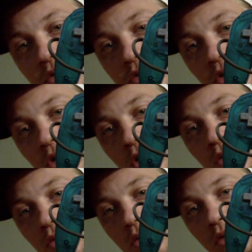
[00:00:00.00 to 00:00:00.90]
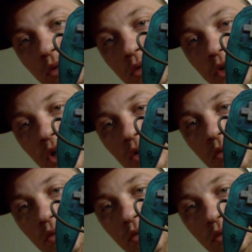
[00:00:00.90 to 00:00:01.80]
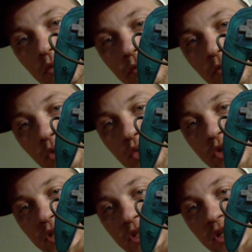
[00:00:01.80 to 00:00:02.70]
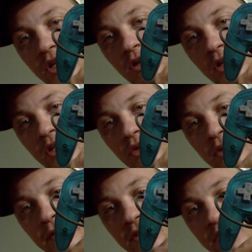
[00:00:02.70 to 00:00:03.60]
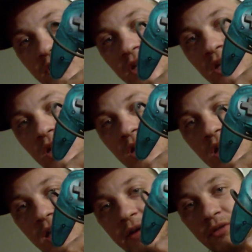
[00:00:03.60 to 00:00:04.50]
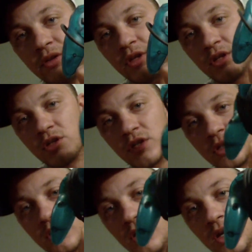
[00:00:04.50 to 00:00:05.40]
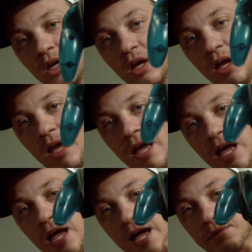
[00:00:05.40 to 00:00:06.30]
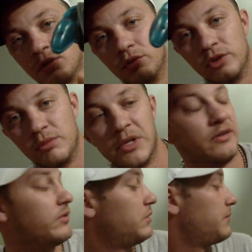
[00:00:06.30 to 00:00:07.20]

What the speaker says: zero, you know, looseness in here like you tend to see. Everything is just absolutely mint.